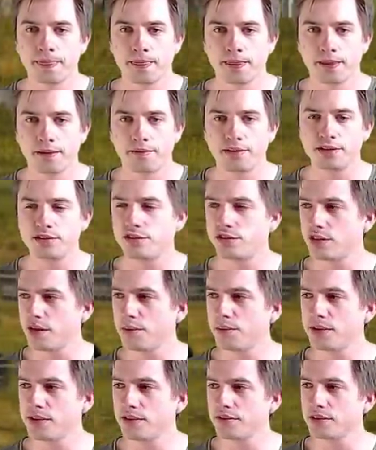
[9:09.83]
There's
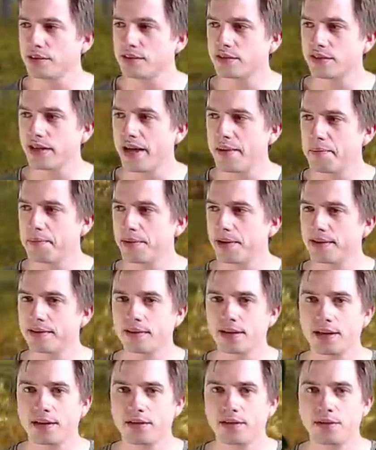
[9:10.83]
somewhat of a step built
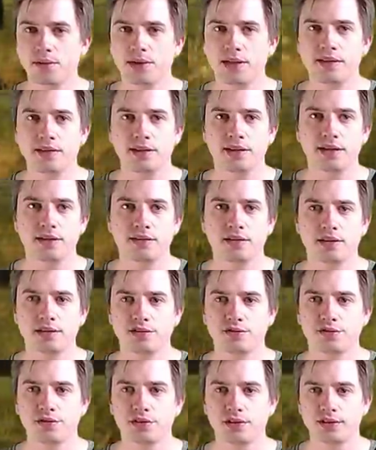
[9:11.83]
into it, and it does
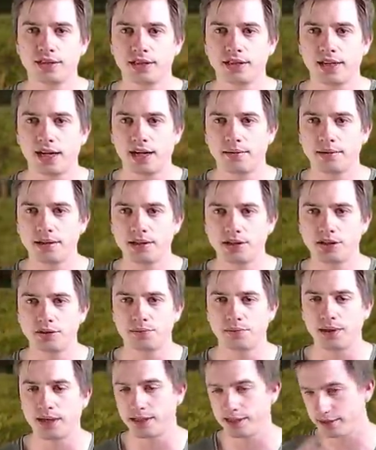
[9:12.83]
thirty damage,
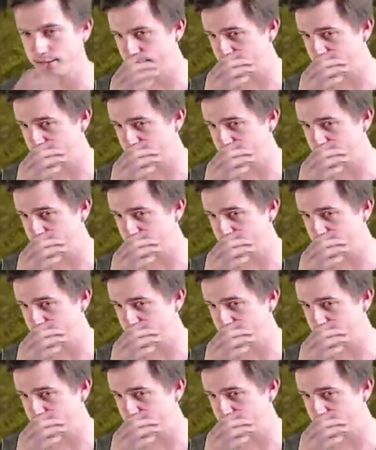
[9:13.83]
but